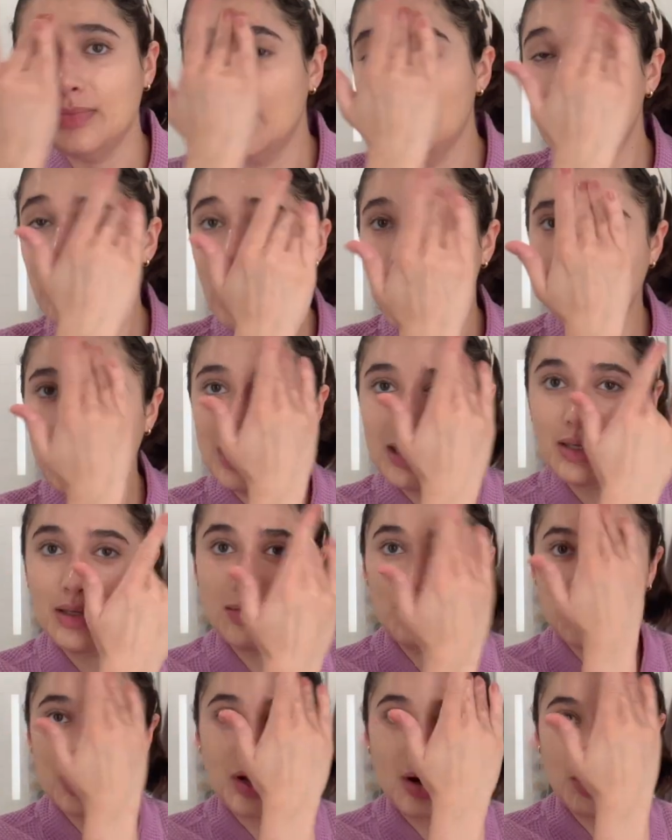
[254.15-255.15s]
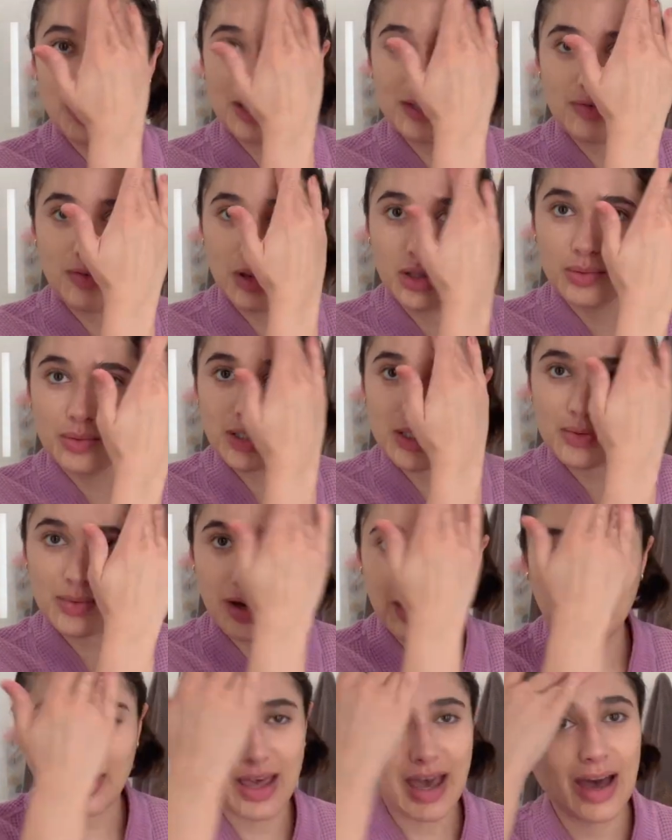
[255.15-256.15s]
yeah, he would always follow us
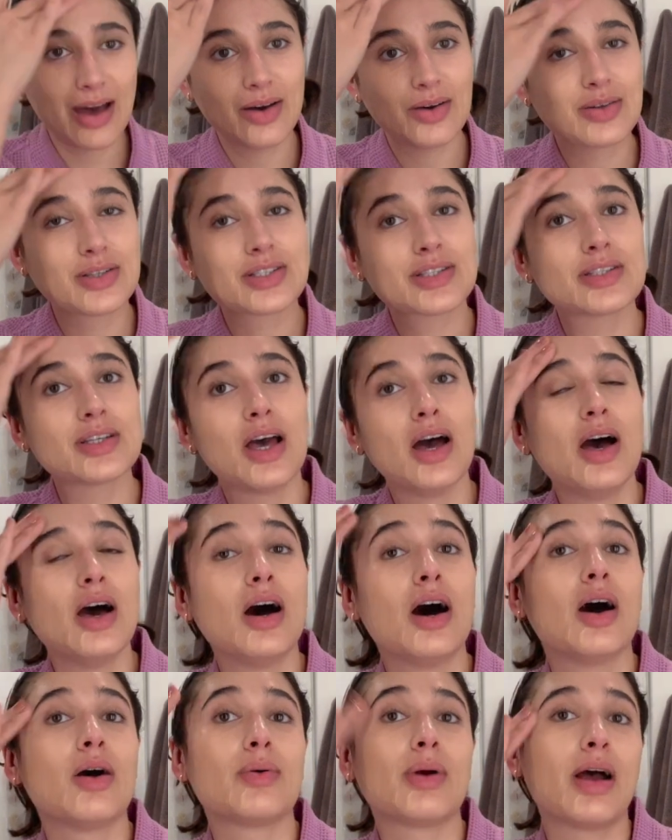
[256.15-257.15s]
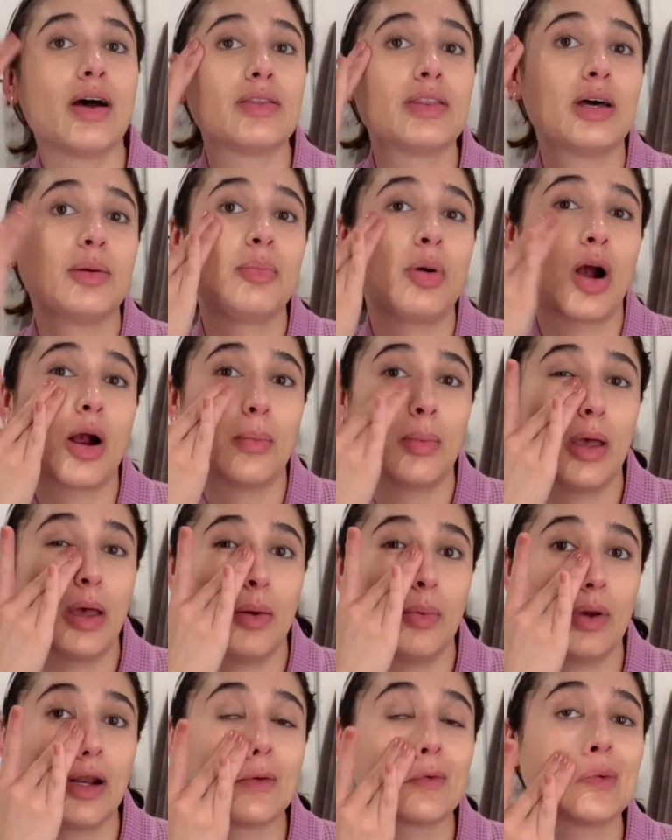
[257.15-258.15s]
around the house, around the
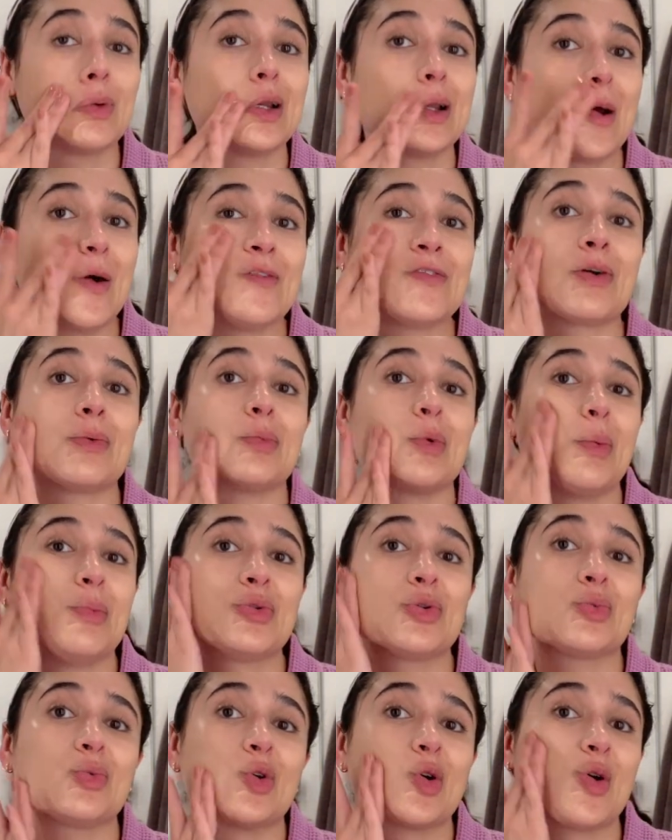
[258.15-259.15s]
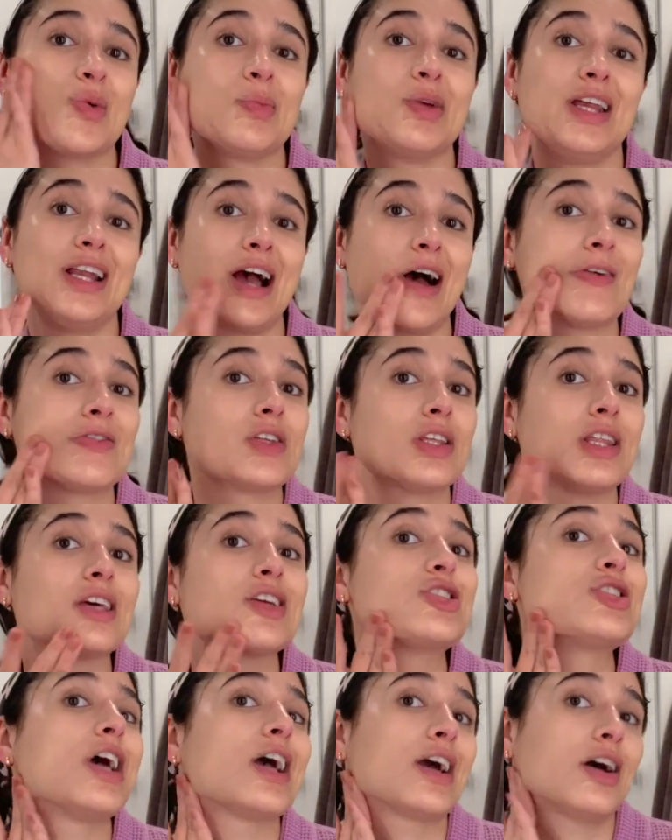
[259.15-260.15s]
apartment. Whenever we go from room to room, he'd have to like
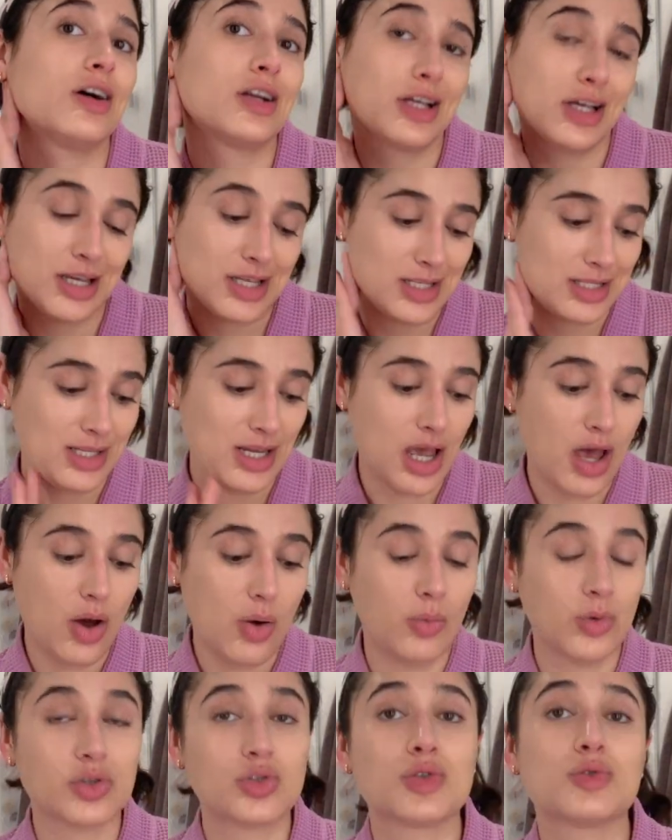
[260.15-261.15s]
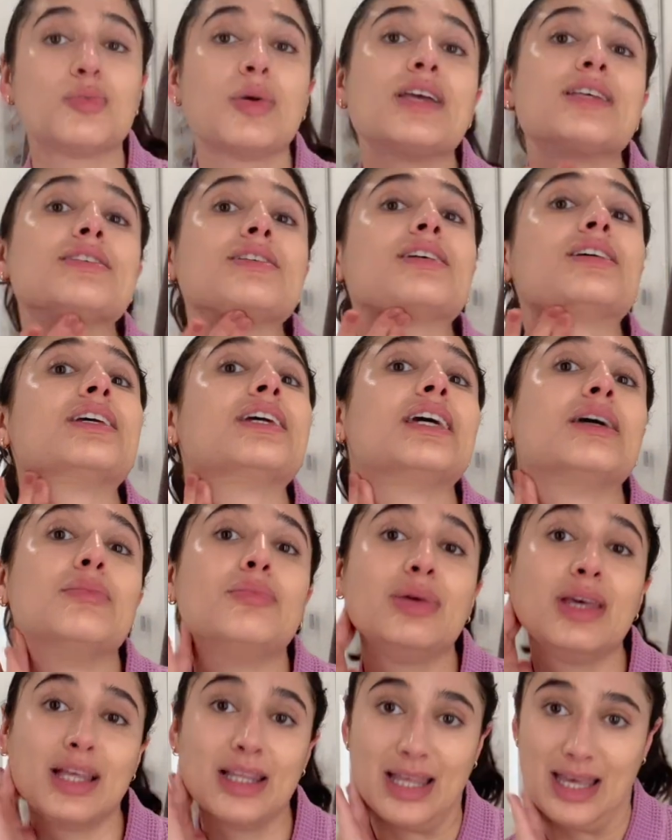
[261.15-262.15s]
check on us, which was basically him
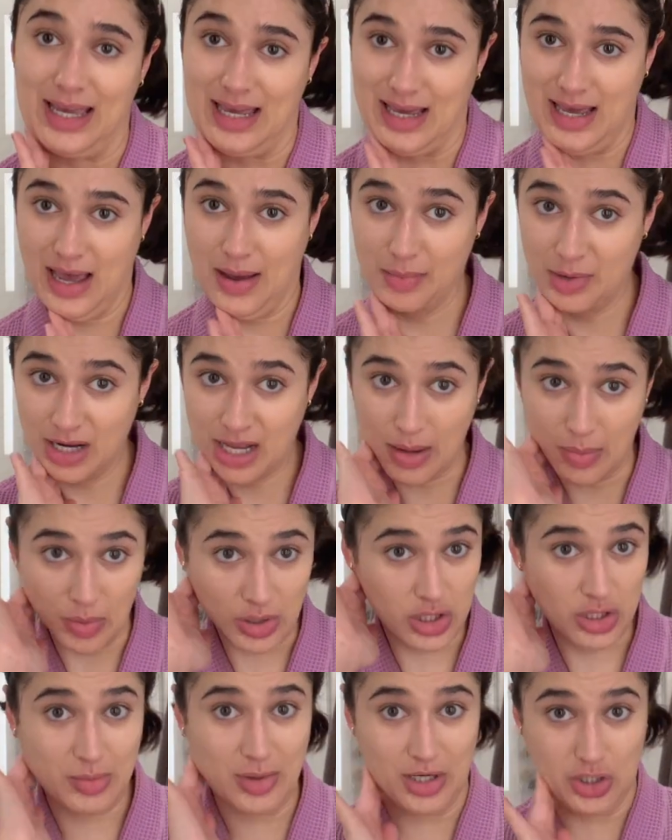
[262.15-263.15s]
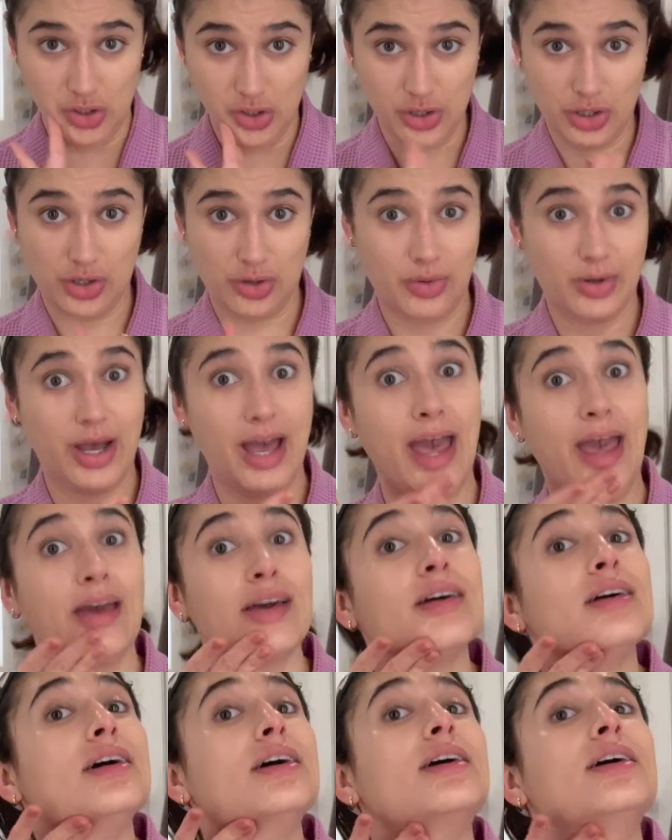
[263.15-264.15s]
being like, I'm gonna come with you, make sure you're okay.